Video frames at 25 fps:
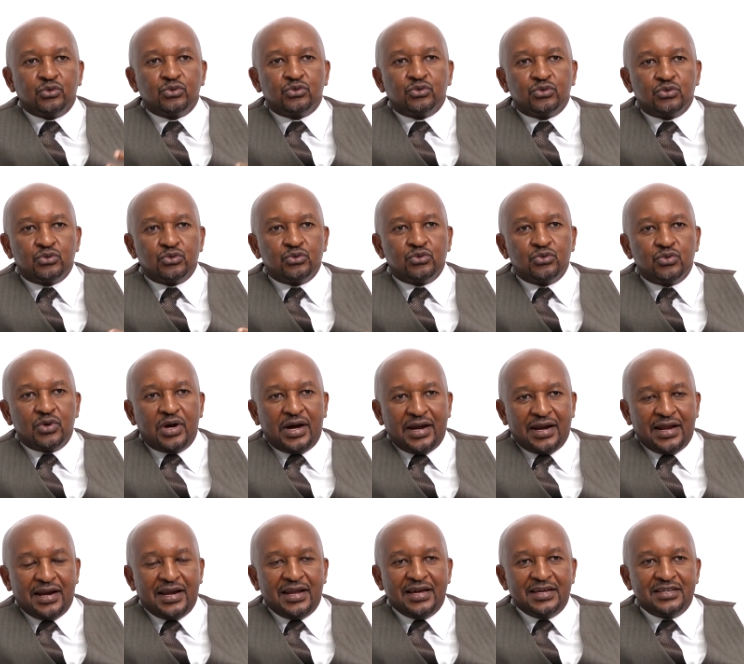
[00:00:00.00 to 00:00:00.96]
to
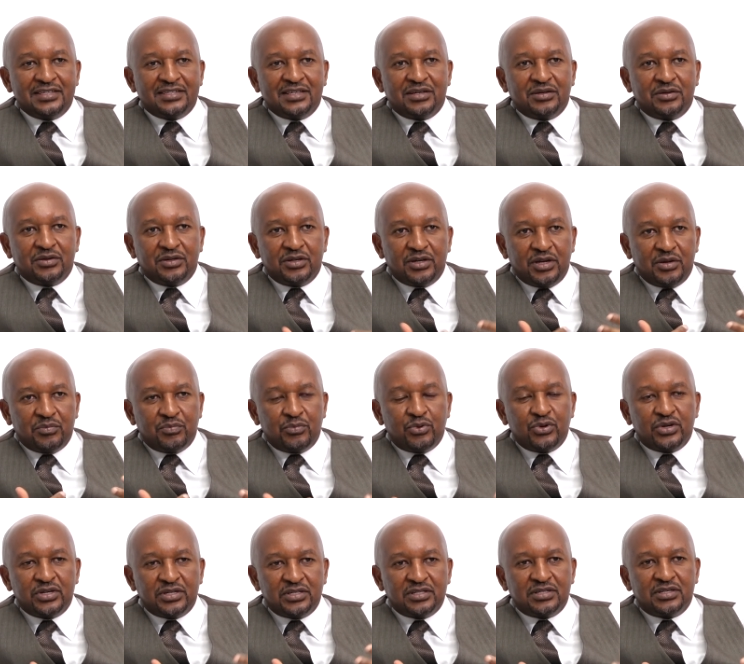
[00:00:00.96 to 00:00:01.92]
analyze and put
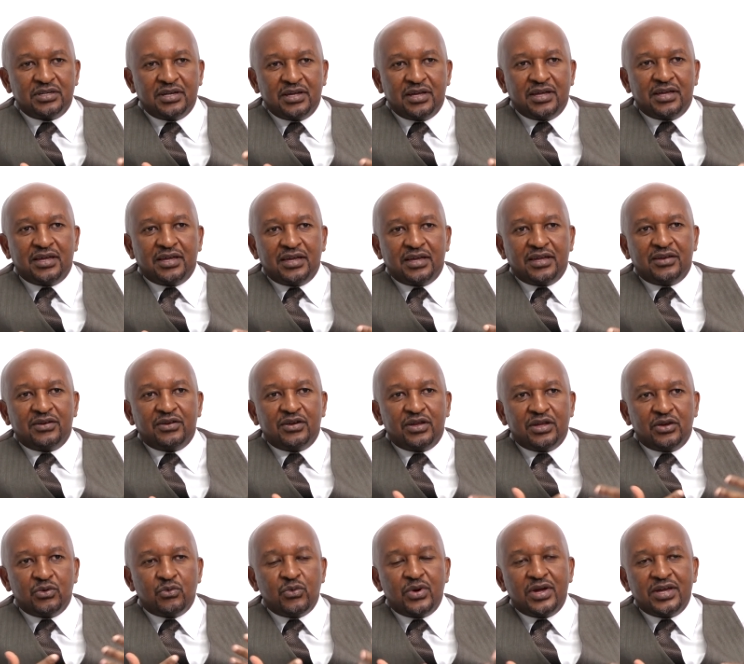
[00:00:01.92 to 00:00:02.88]
it
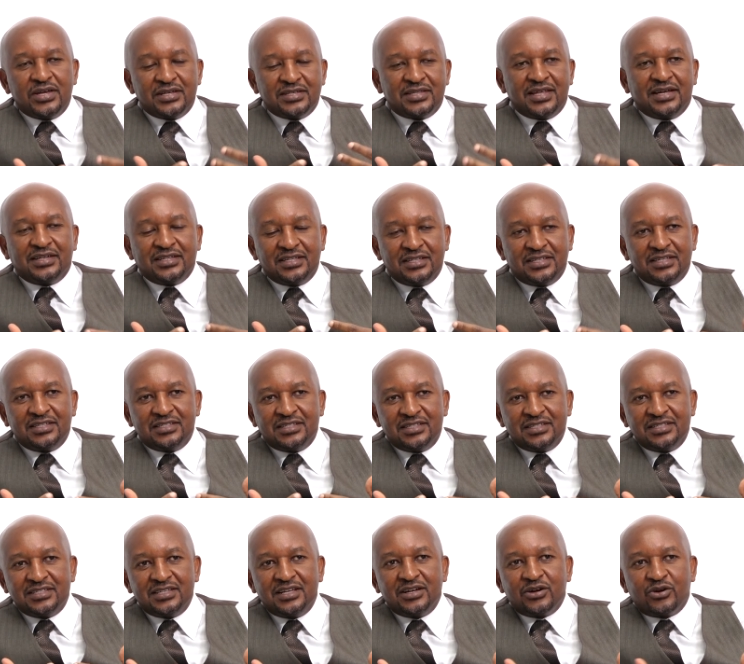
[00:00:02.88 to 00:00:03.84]
in ways that it is
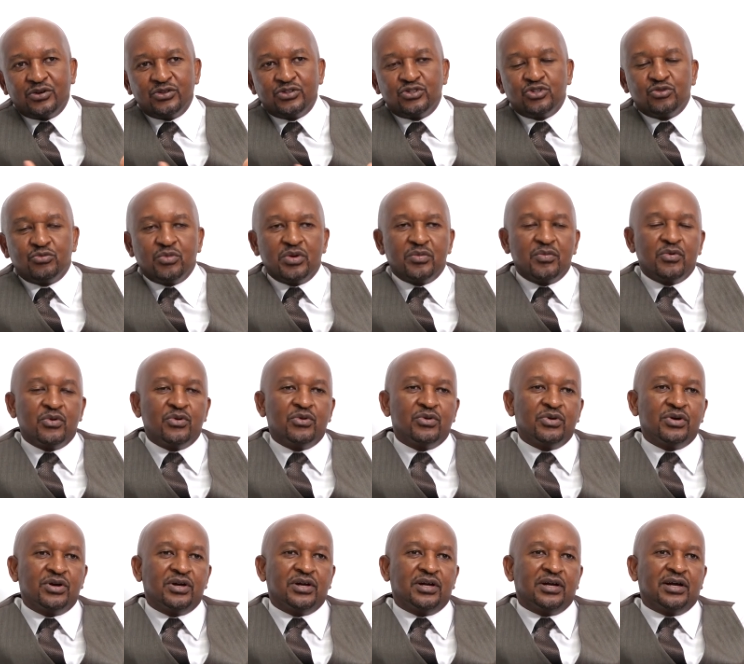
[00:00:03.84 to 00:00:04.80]
easily consumable
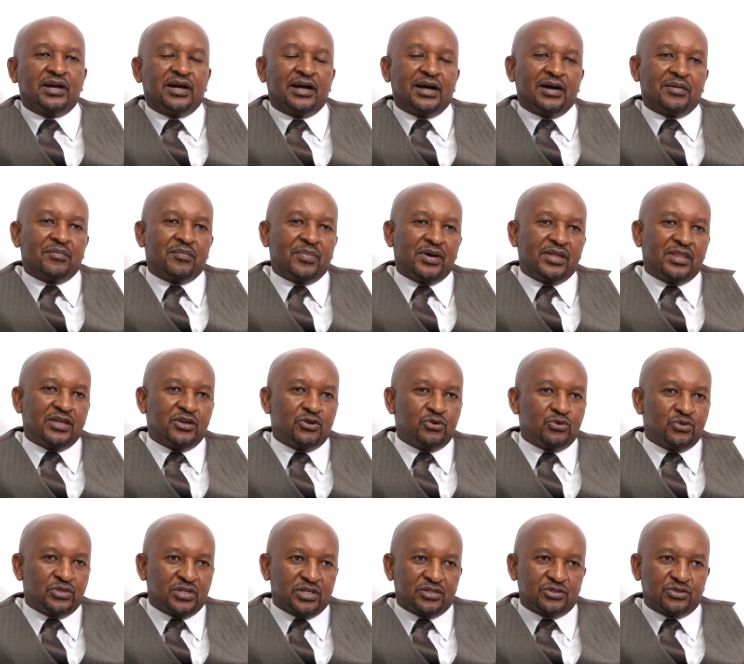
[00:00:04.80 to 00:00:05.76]
by the
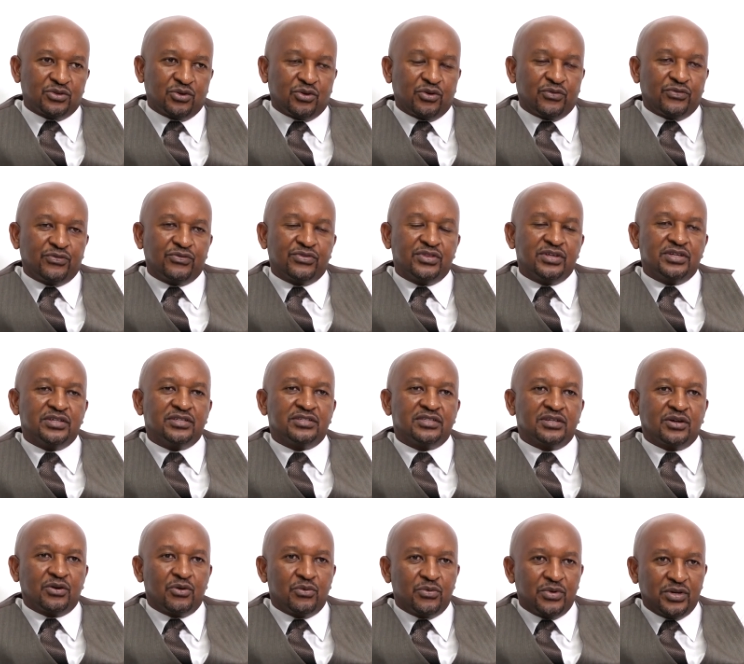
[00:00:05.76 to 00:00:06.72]
users of the
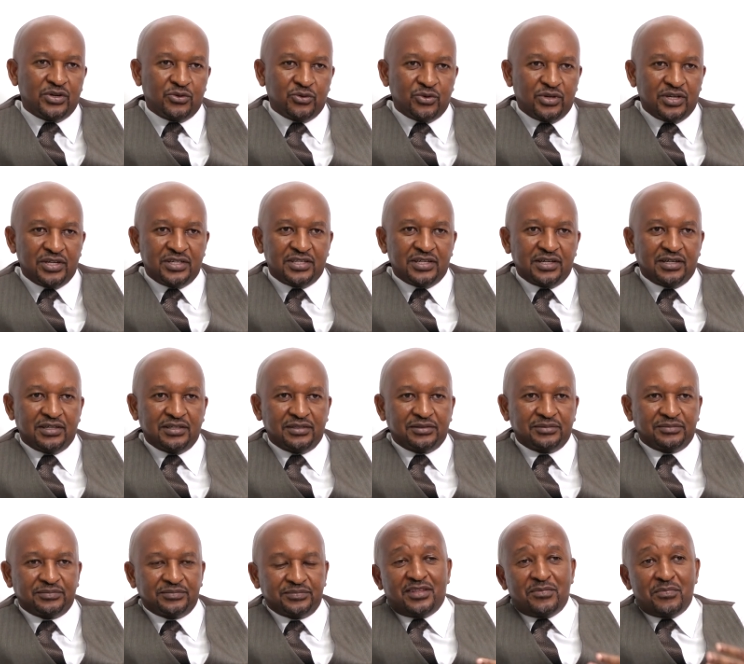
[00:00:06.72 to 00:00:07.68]
single window data.
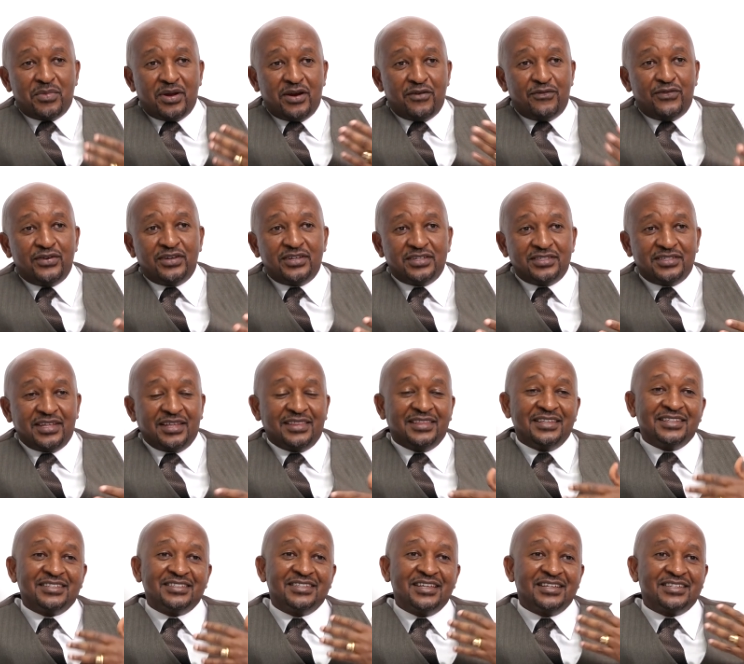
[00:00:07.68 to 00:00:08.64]
The benefit is that
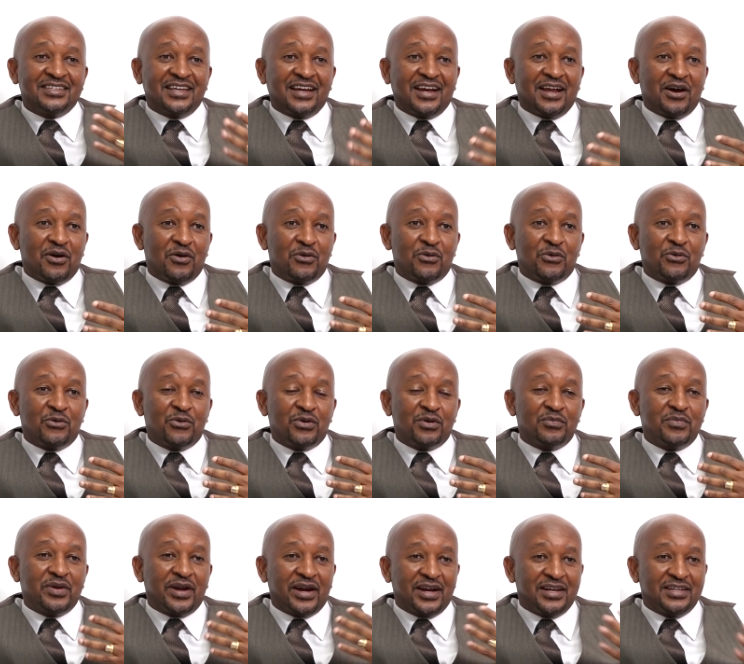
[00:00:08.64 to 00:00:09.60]
this data now will
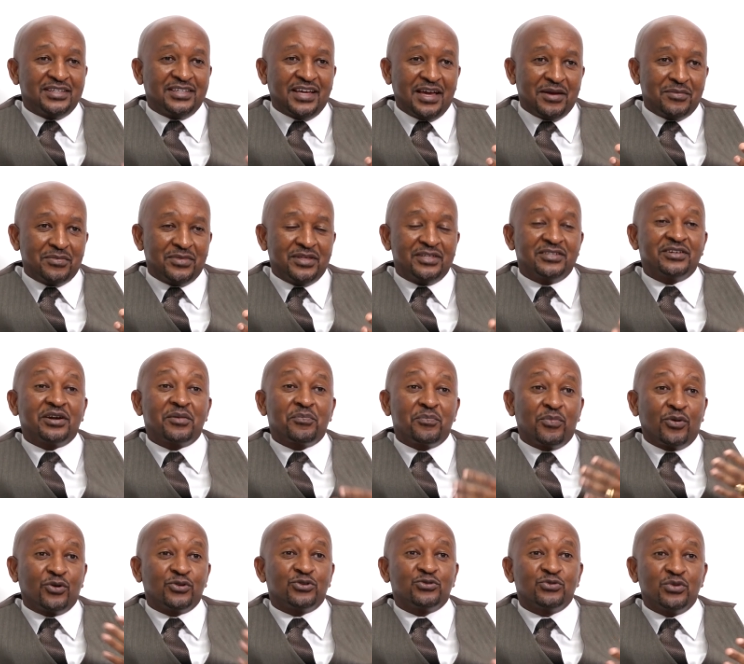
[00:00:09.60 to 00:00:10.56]
be real time. These
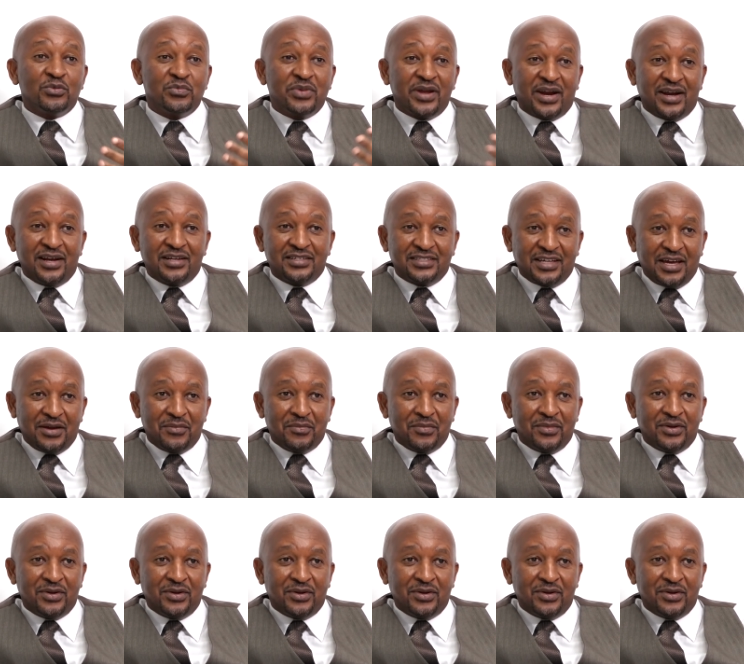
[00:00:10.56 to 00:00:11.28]
reports will be real time.